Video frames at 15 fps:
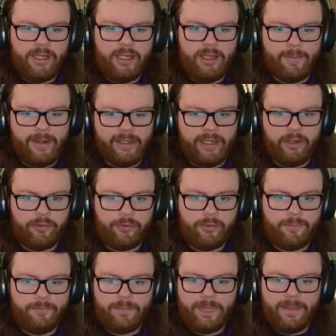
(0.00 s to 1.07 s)
to him, I guess.
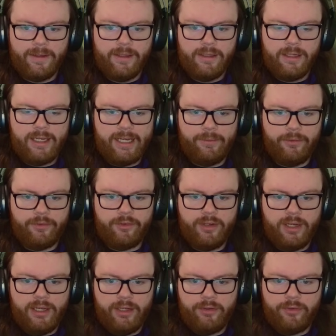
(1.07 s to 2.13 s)
I was
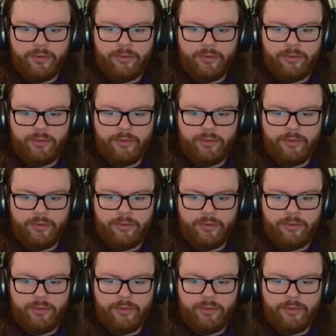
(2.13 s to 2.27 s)
not